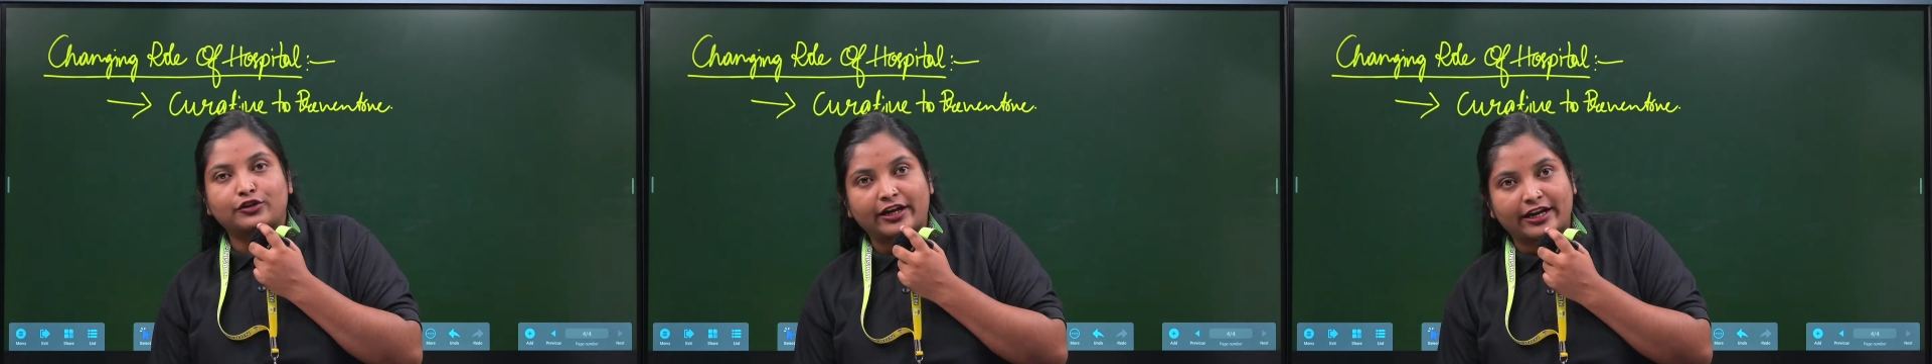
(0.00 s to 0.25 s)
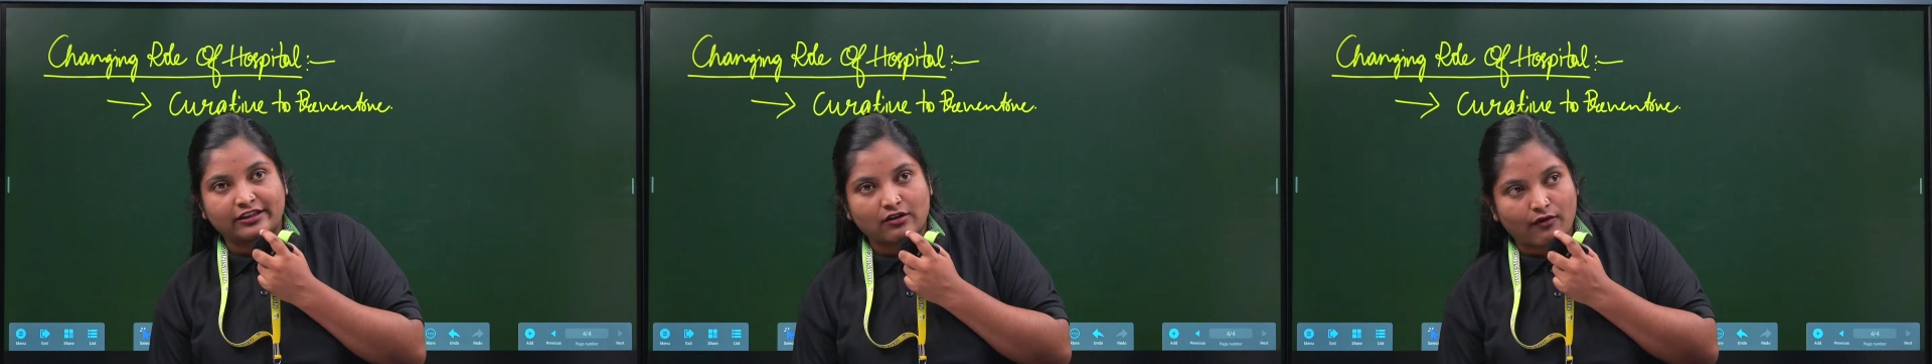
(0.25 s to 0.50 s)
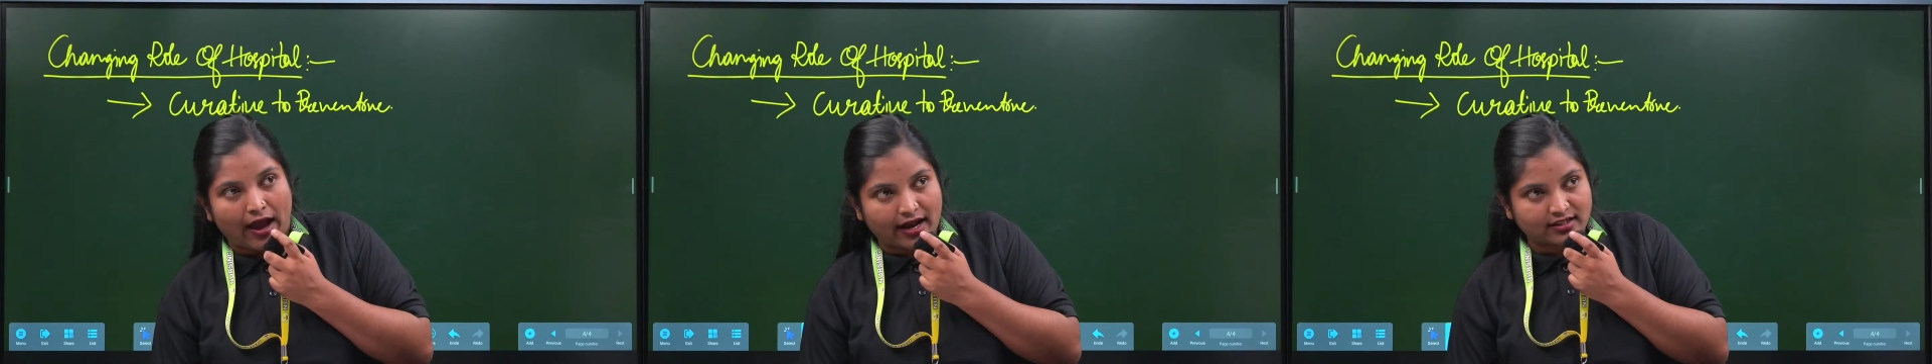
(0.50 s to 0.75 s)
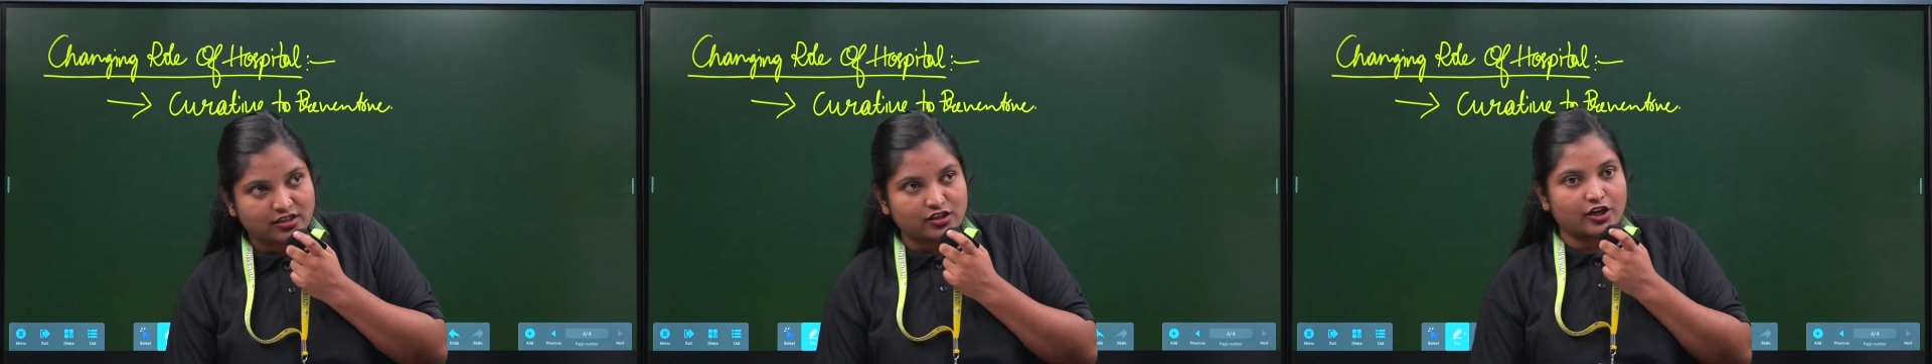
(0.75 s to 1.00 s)
the
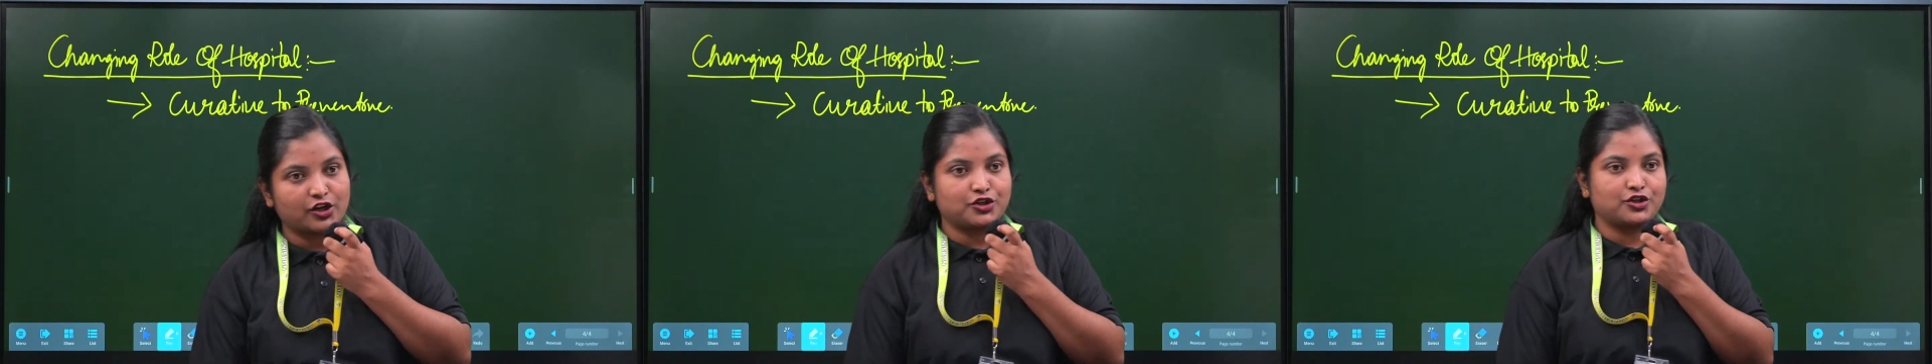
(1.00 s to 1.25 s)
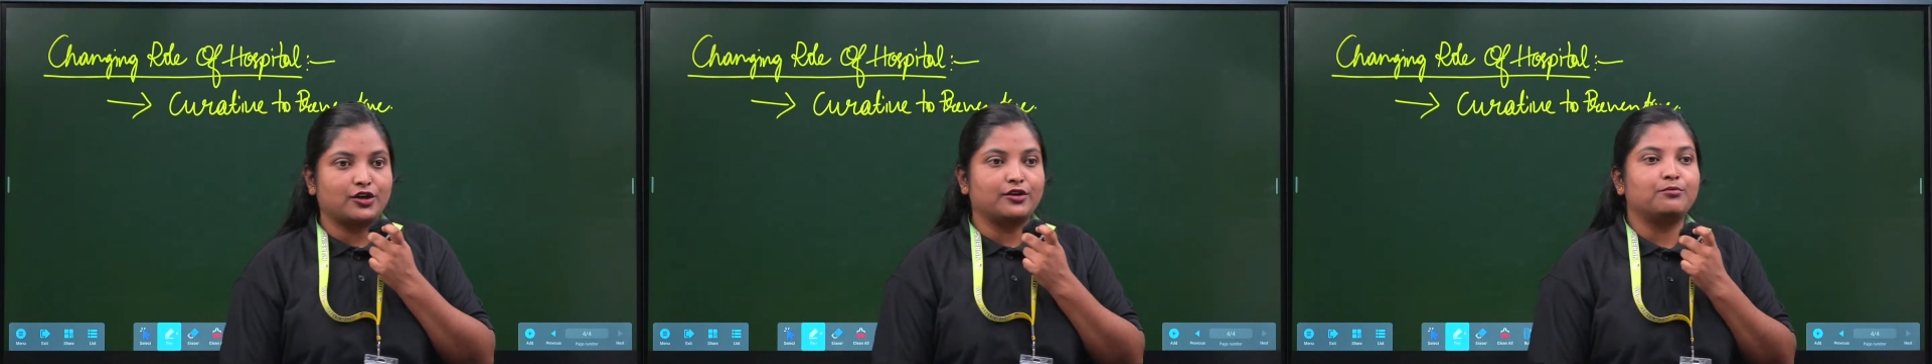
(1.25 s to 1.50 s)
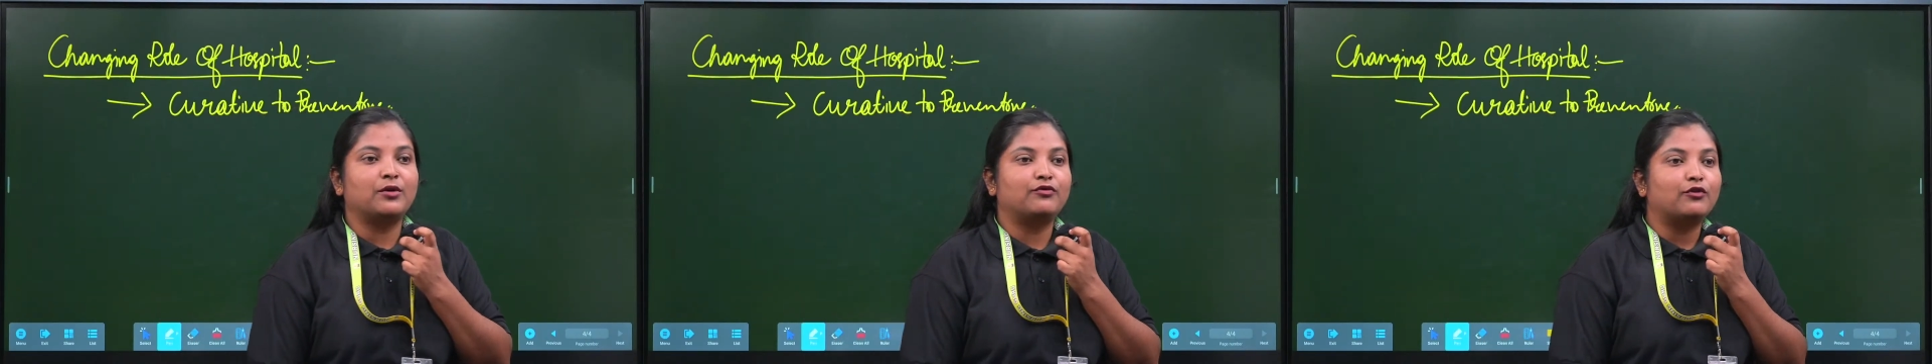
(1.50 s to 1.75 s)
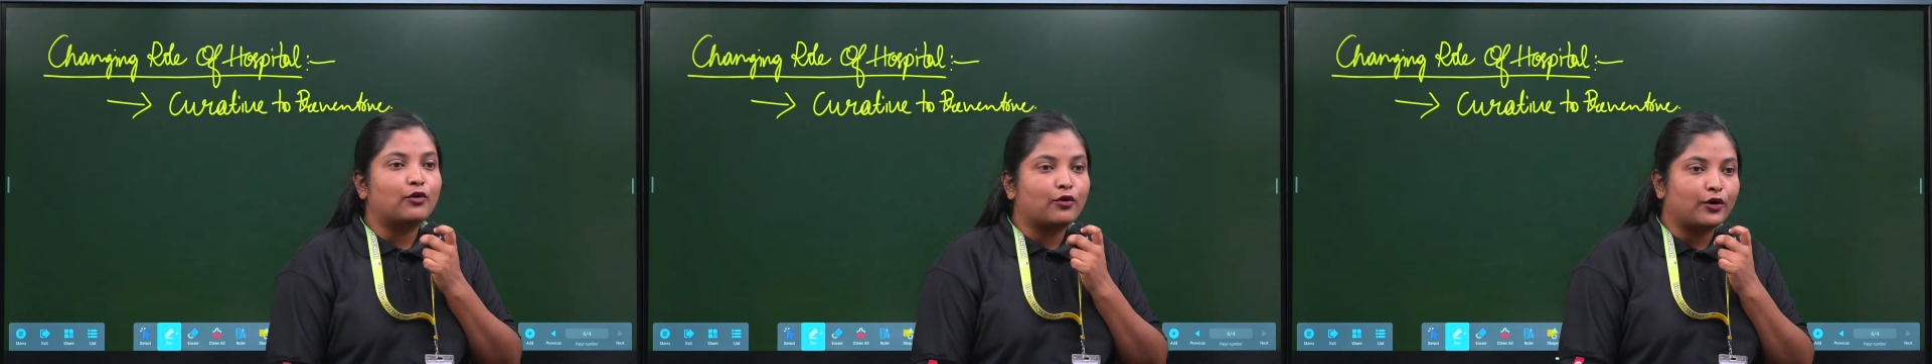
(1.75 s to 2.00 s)
vaccination before
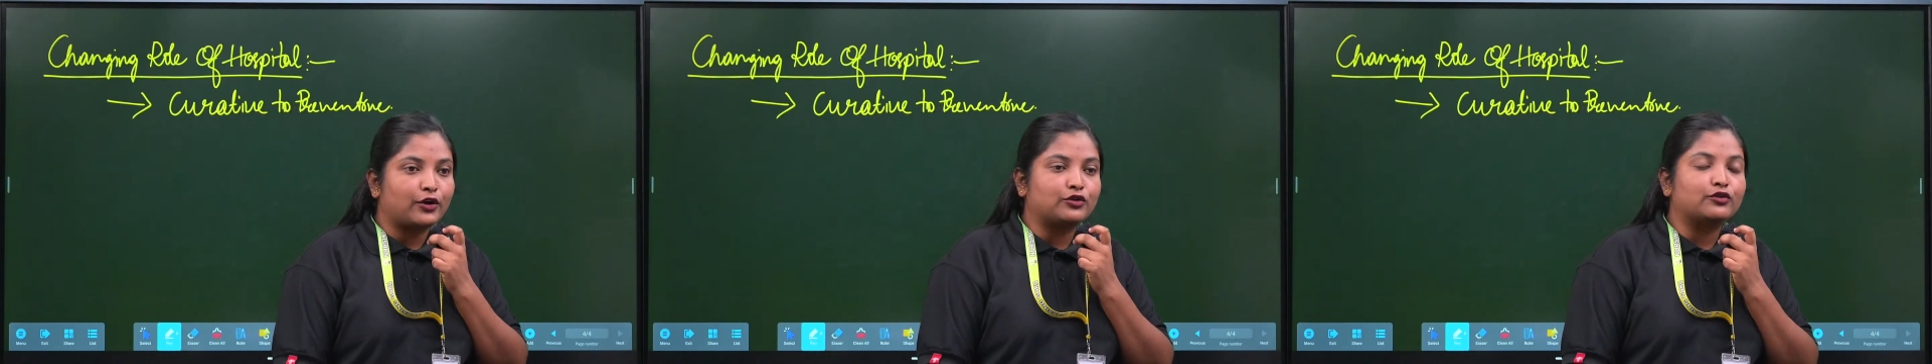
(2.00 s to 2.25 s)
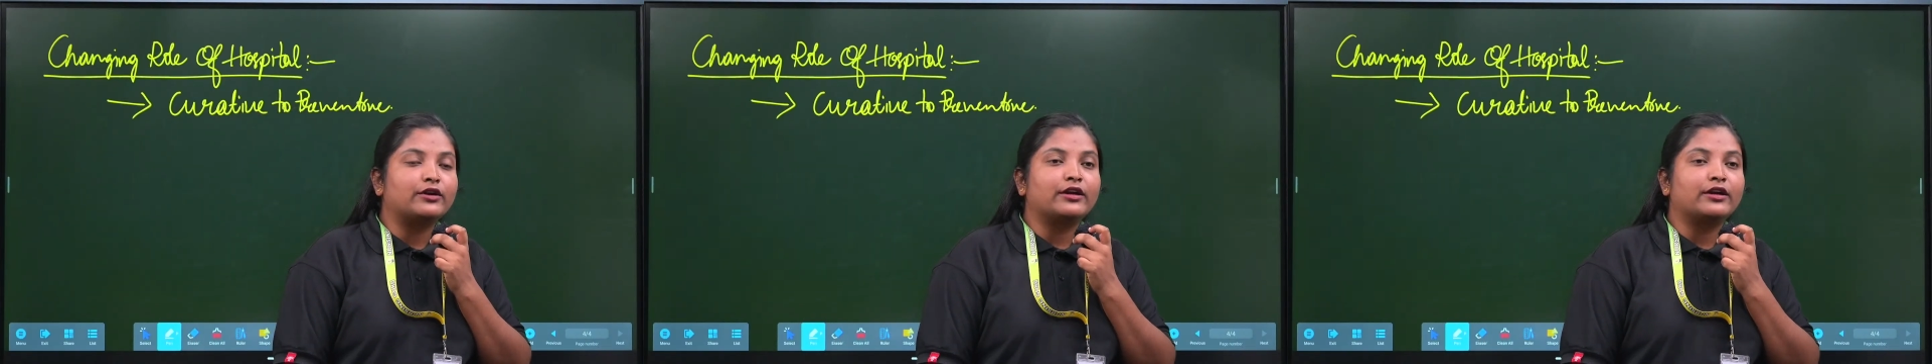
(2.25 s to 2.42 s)
going to